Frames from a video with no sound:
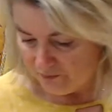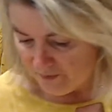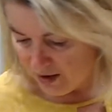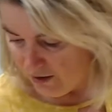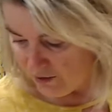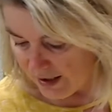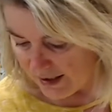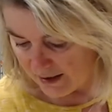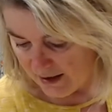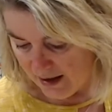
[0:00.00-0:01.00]
Okay,
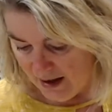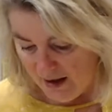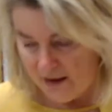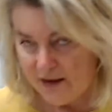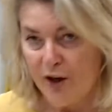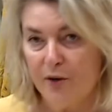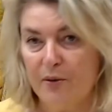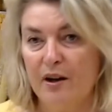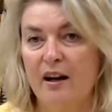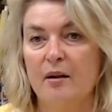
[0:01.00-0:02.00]
so
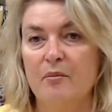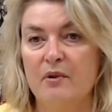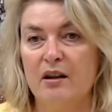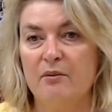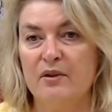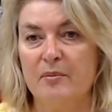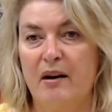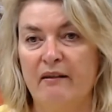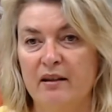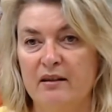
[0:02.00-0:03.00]
it was
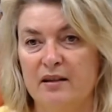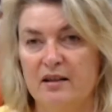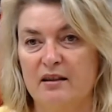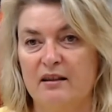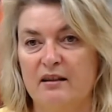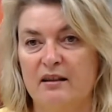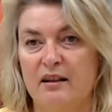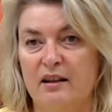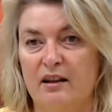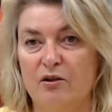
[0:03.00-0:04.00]
apparent that
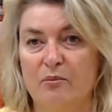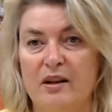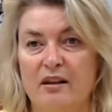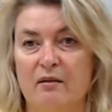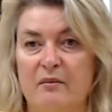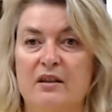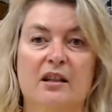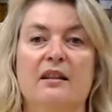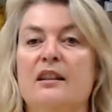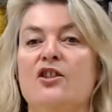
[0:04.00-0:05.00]
not many of them had done
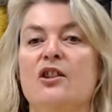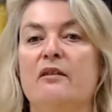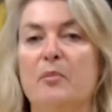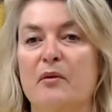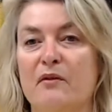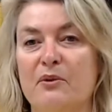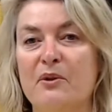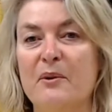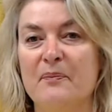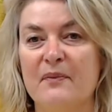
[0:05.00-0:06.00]
any shearing before,
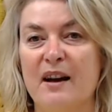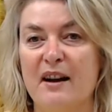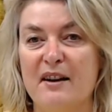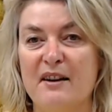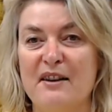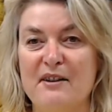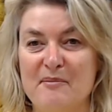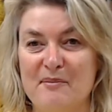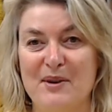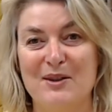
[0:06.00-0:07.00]

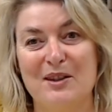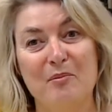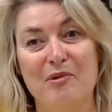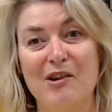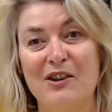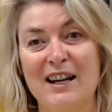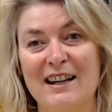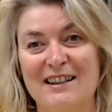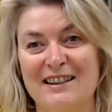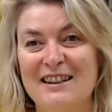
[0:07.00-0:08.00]
but that Brogan
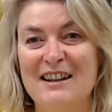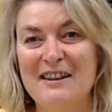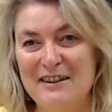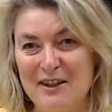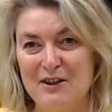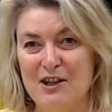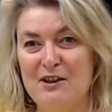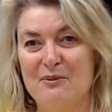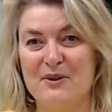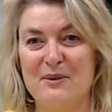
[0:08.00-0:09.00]
had, so she knew
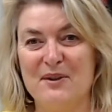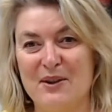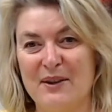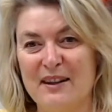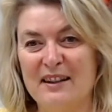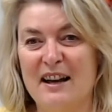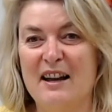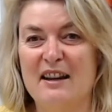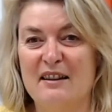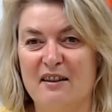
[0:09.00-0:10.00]
what she was doing.
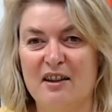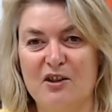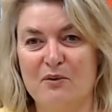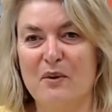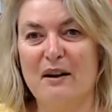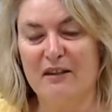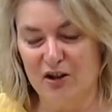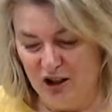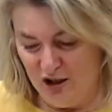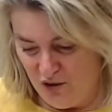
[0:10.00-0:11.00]
I think she was wearing a
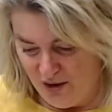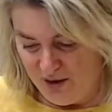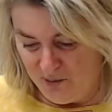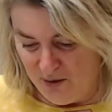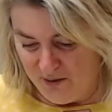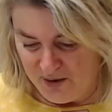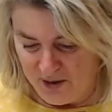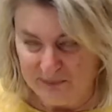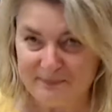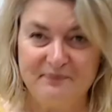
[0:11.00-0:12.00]
sheared dress as well, so
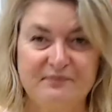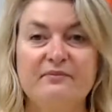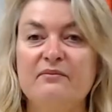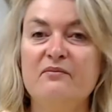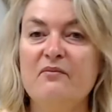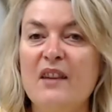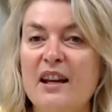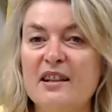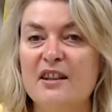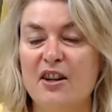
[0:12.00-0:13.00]
it
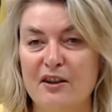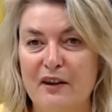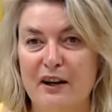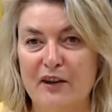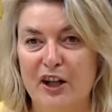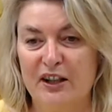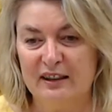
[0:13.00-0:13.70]
did kind of favour her.